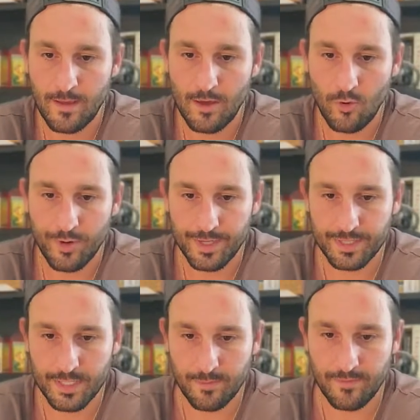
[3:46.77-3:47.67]
According
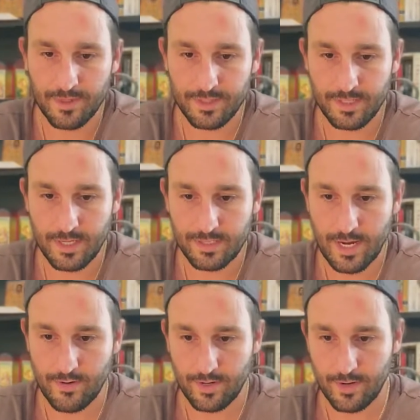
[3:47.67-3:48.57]
to some of the
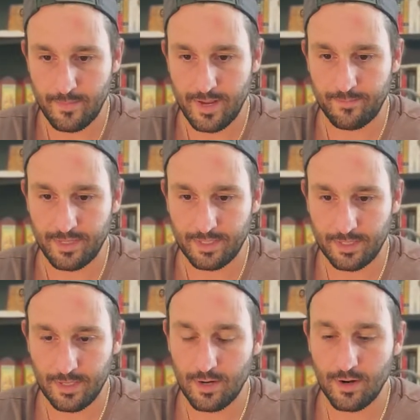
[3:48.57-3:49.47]
sacred
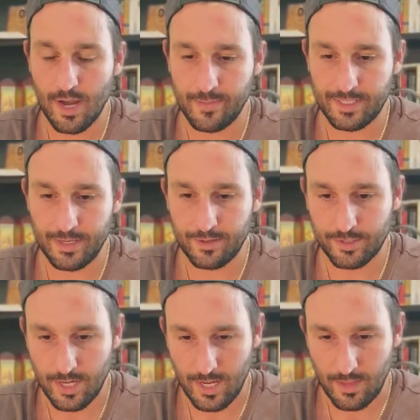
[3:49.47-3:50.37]
commandments, our
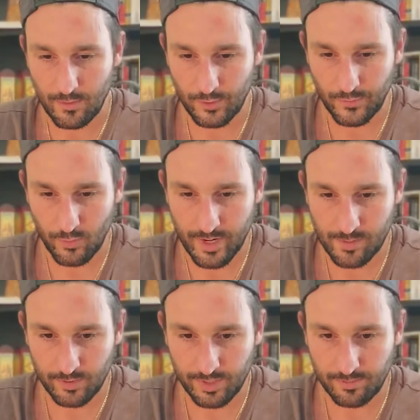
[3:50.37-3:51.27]
commentators, those four
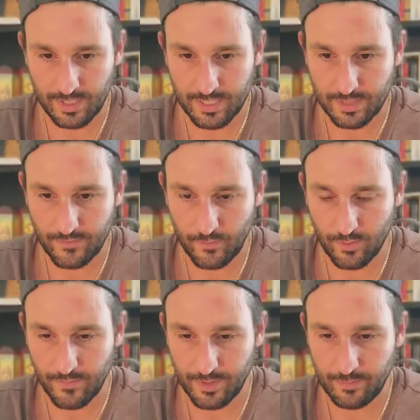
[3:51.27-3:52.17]
animals symbolize the
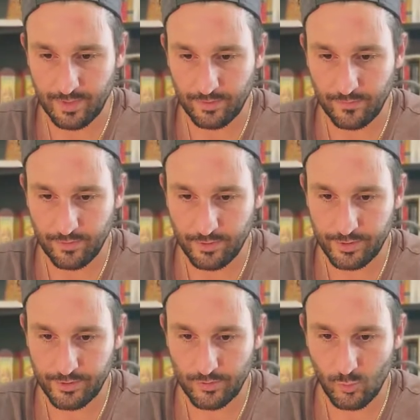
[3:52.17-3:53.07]
four fundamental
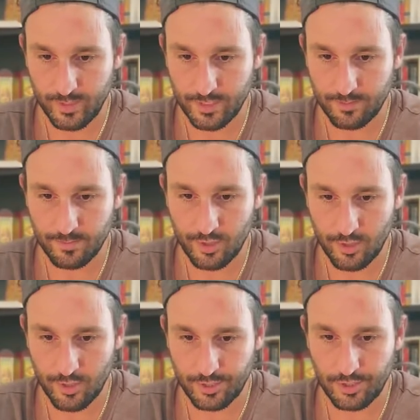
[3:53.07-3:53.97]
virtues wisdom,
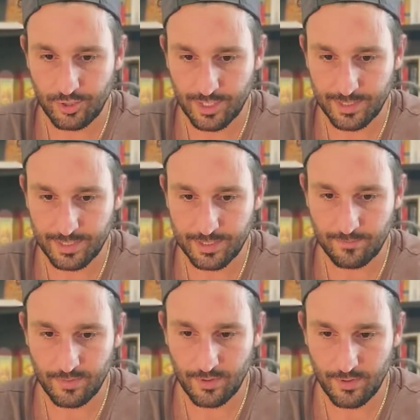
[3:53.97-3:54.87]
courage, justice,
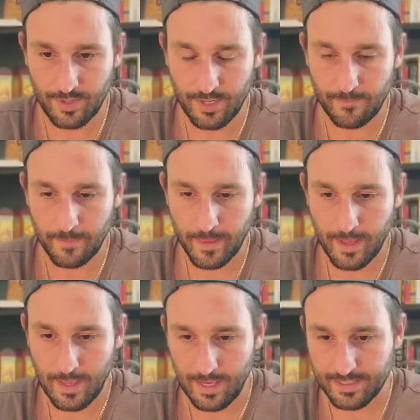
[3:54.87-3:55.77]
and purity.
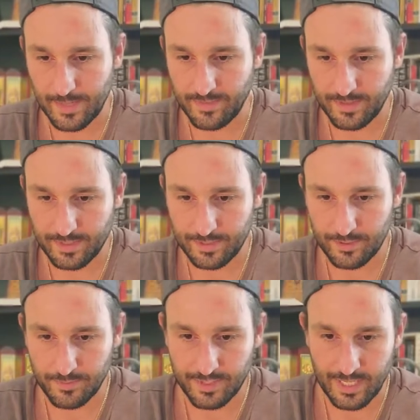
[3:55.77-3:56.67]
Accepting this
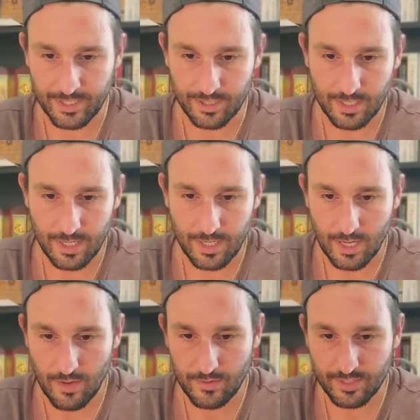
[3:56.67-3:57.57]
interpretation,
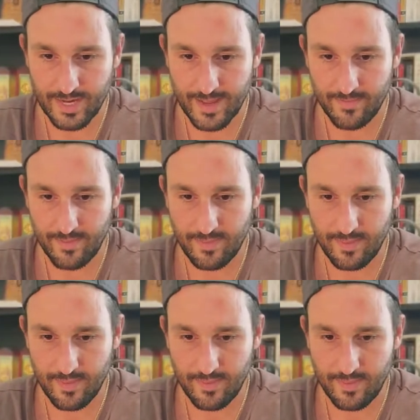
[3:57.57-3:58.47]
others add
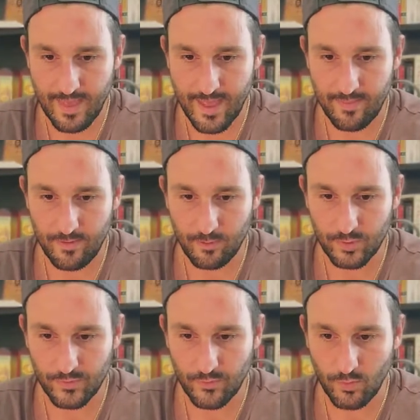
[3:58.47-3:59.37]
that
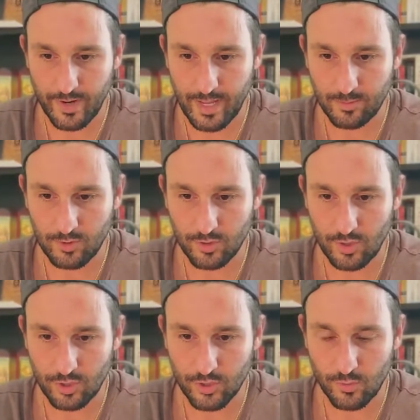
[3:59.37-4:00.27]
those four animals also